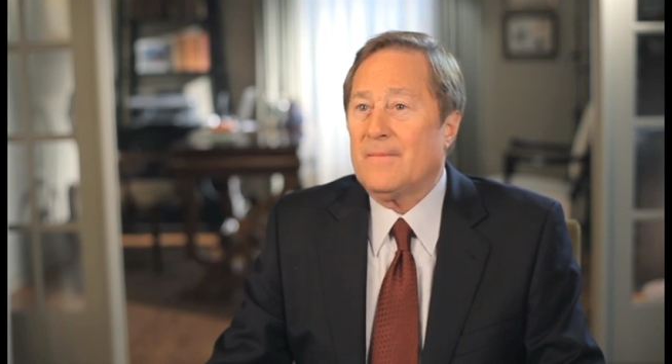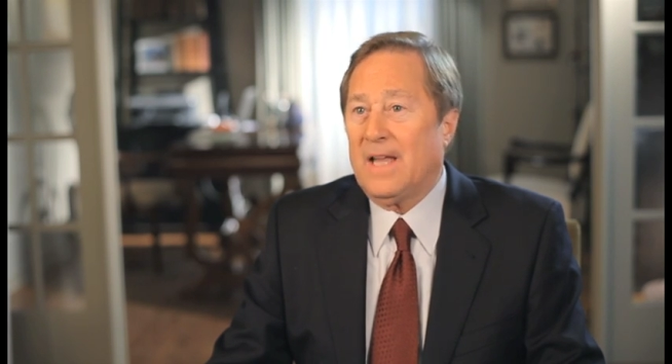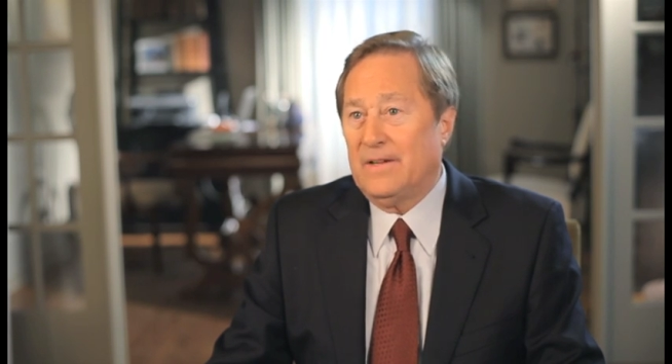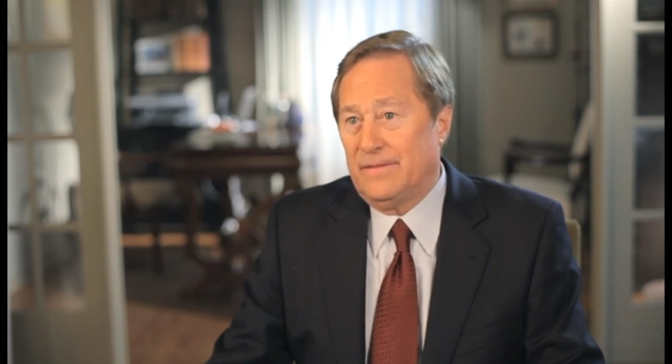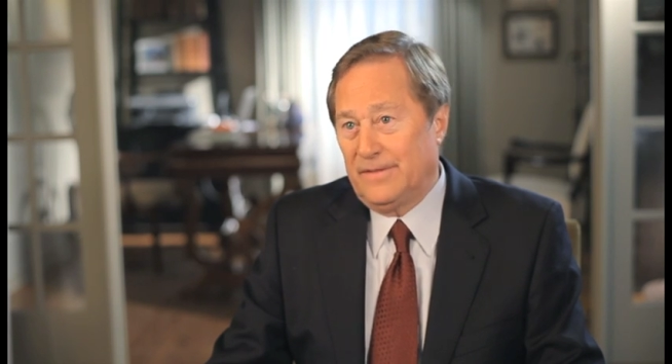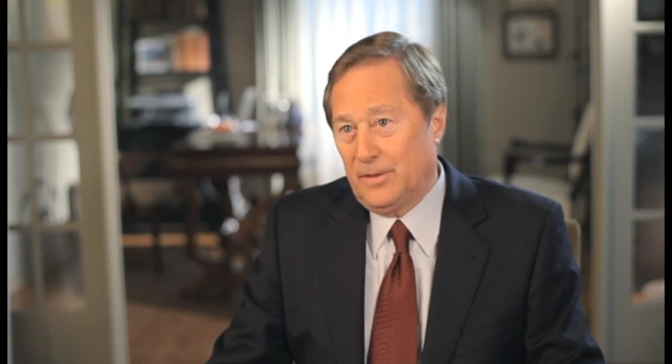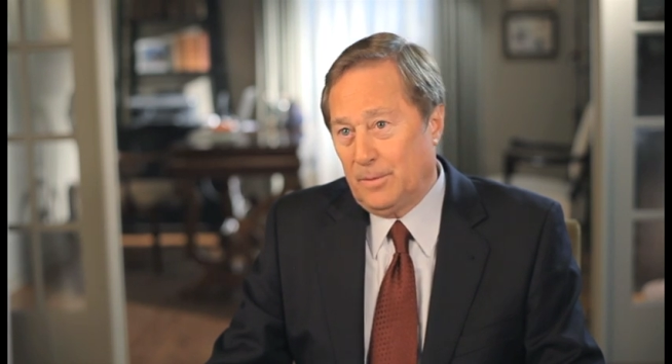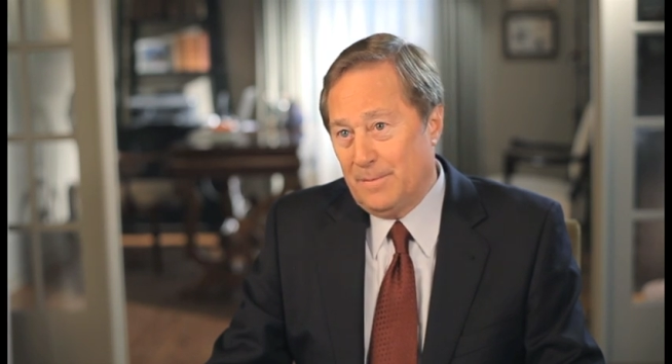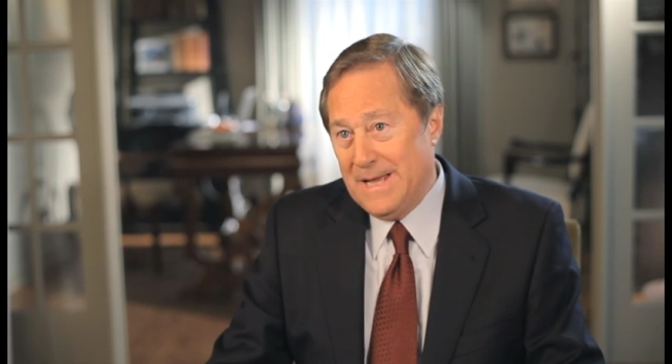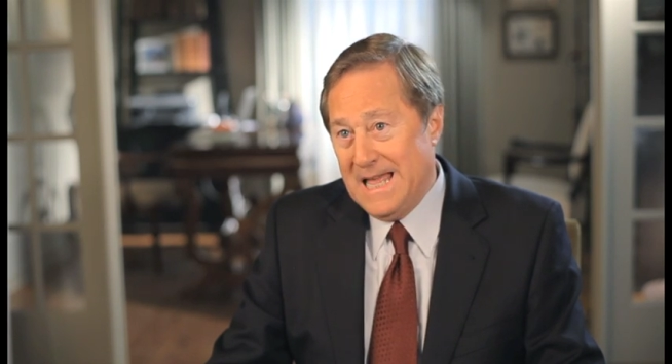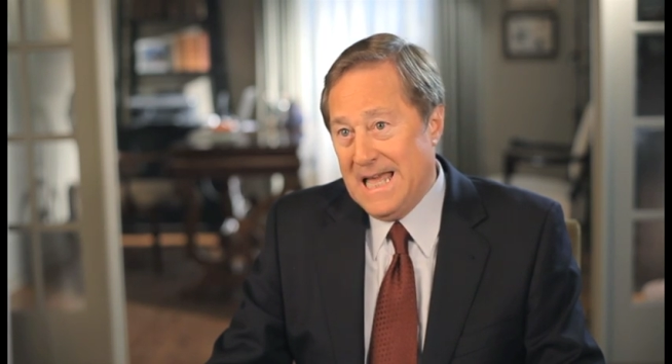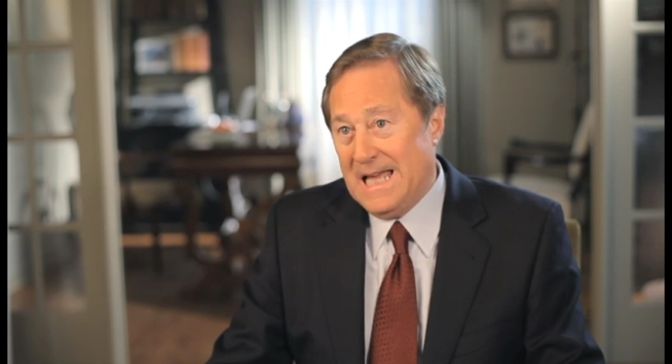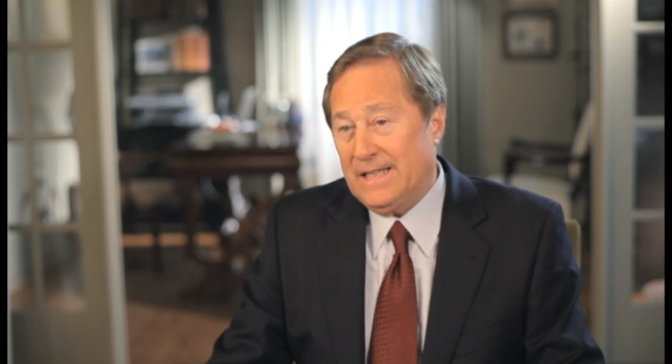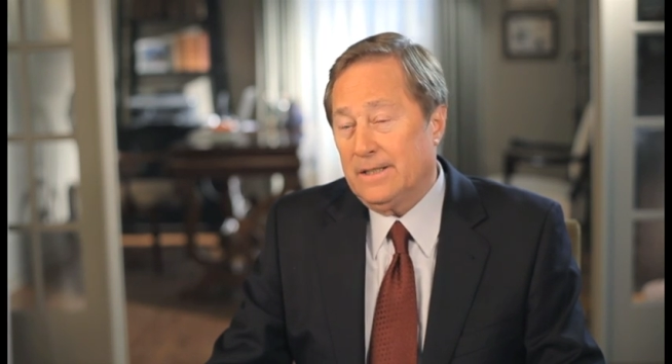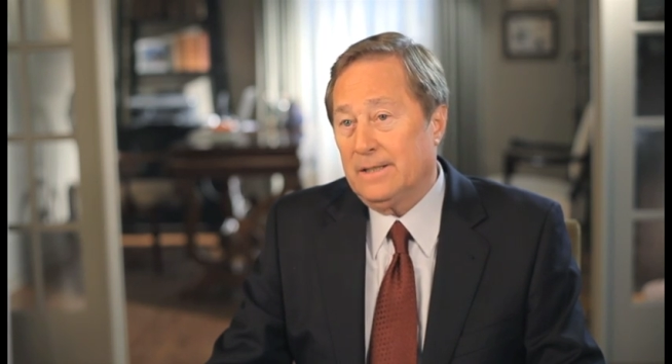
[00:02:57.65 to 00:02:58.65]
I feel
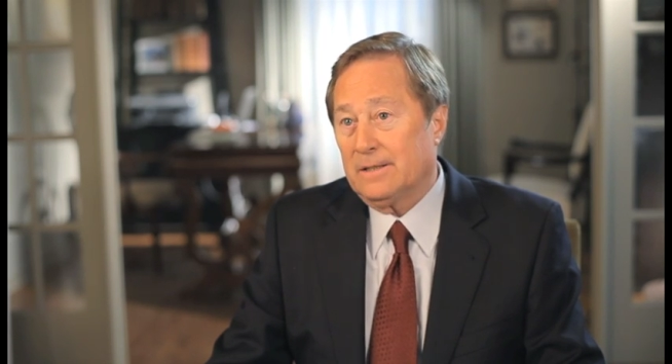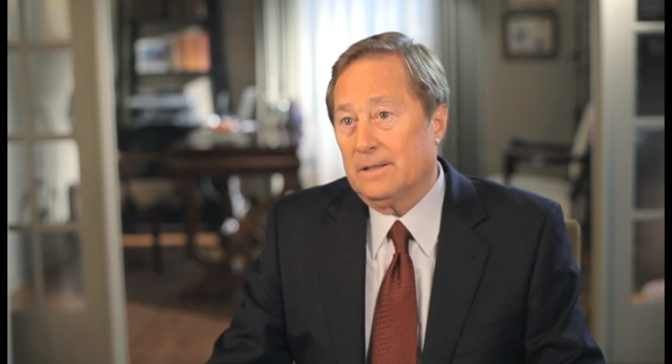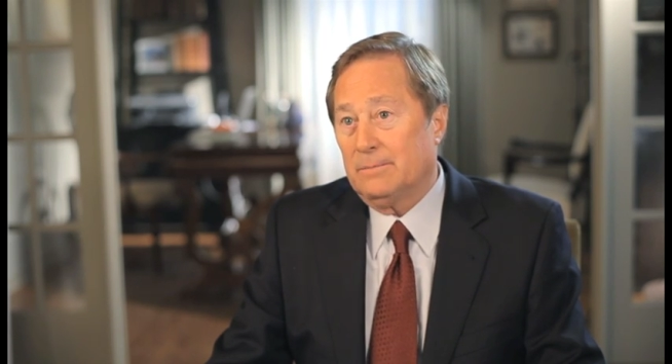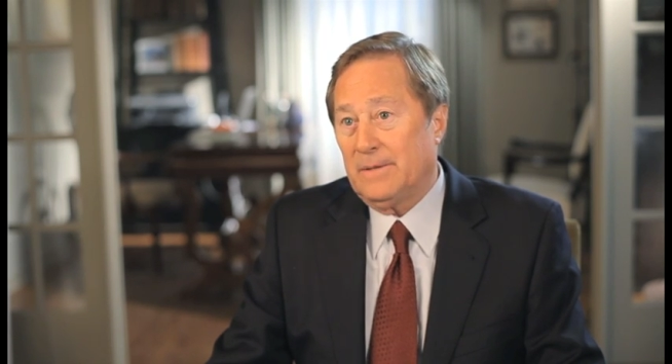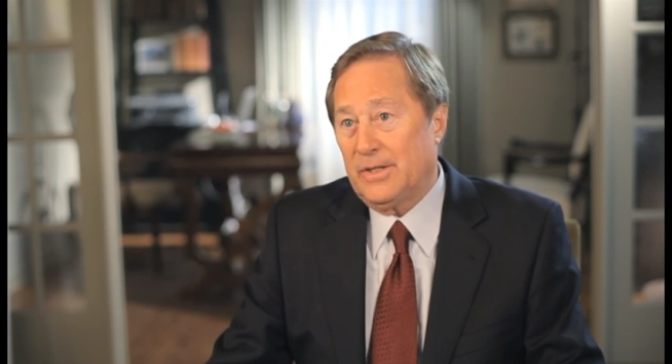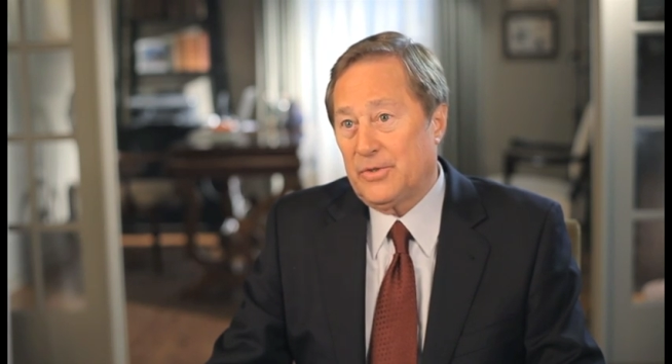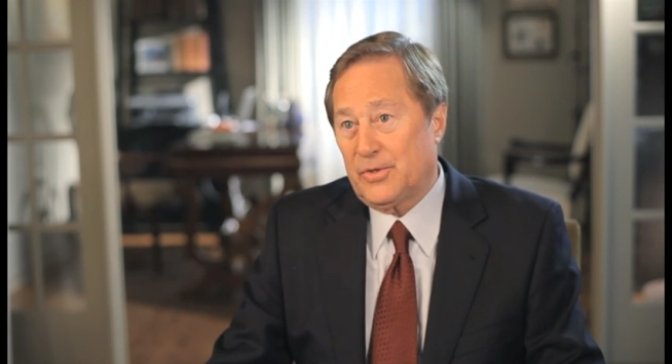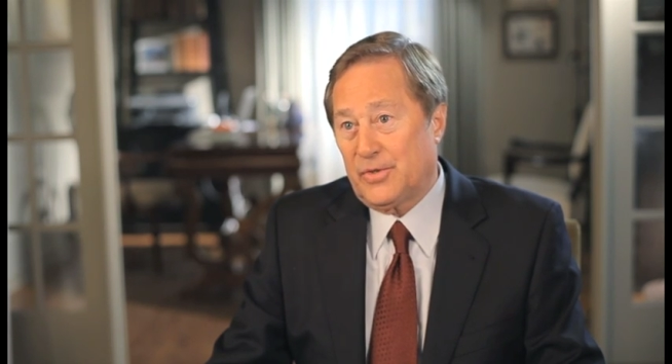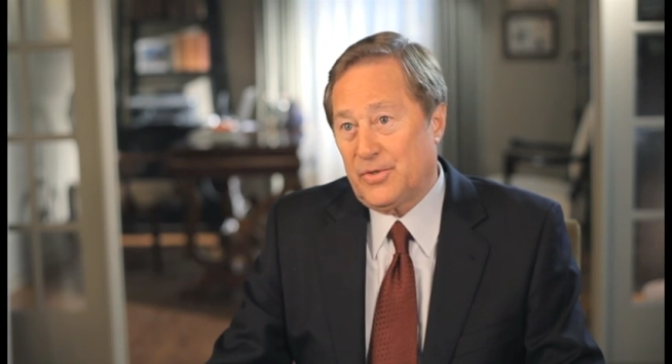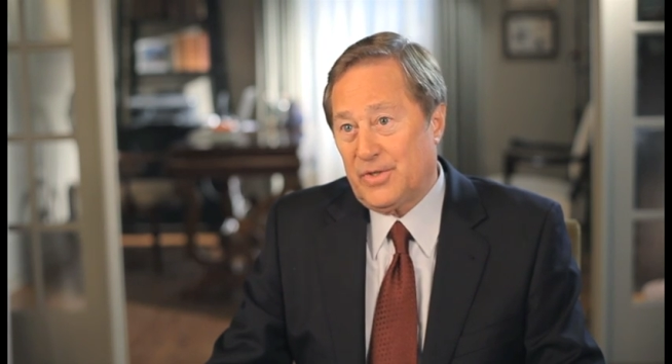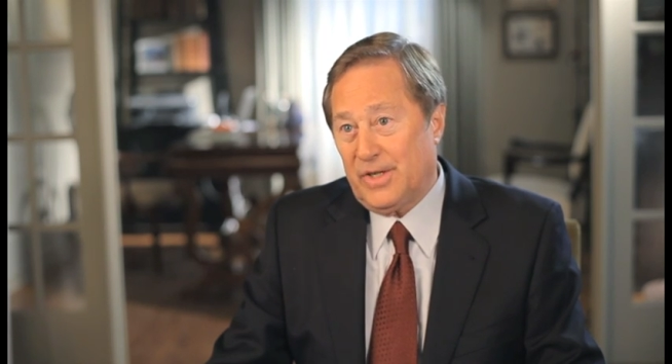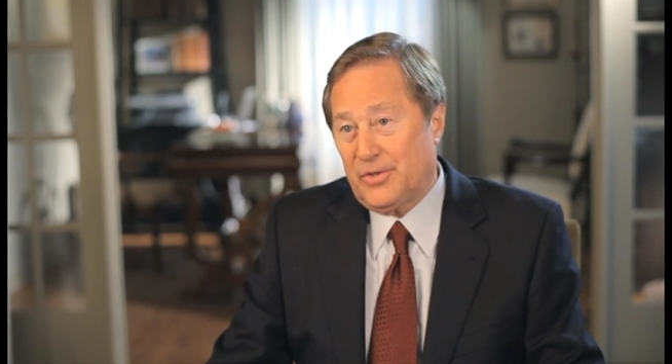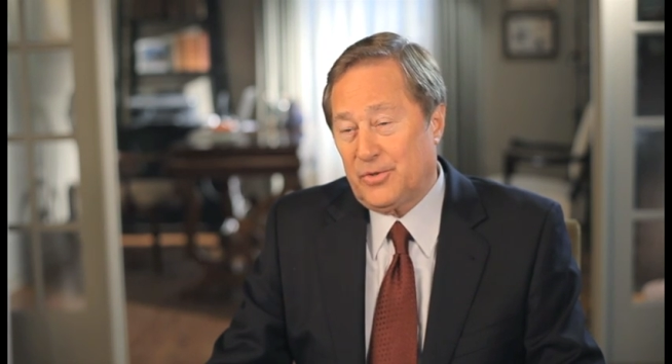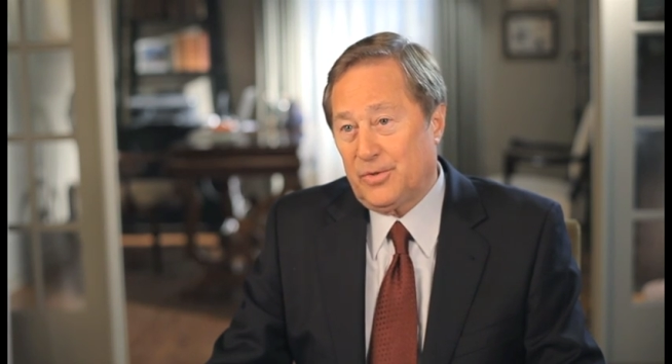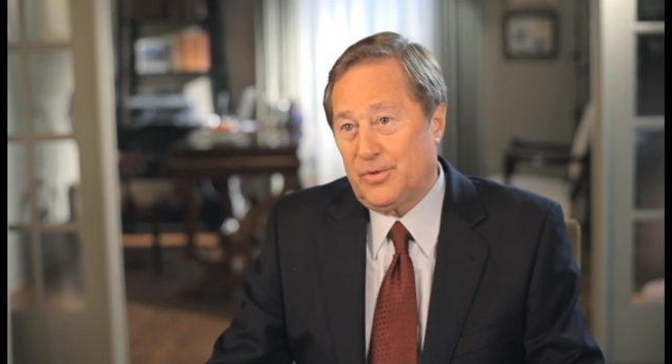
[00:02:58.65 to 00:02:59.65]
bad that my
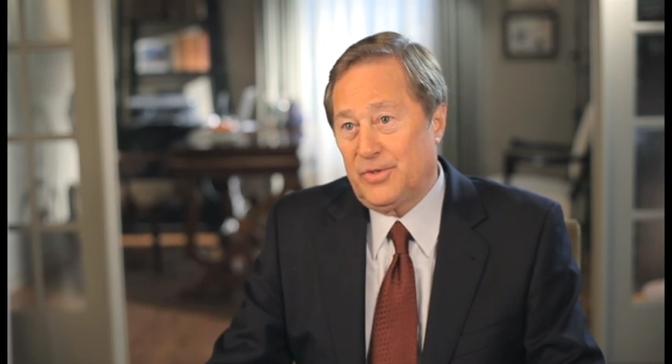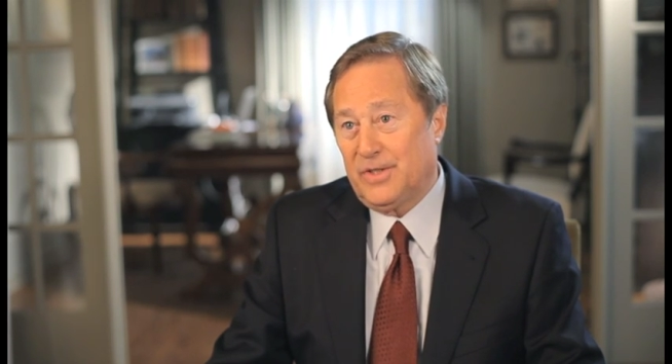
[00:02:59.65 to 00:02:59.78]
successors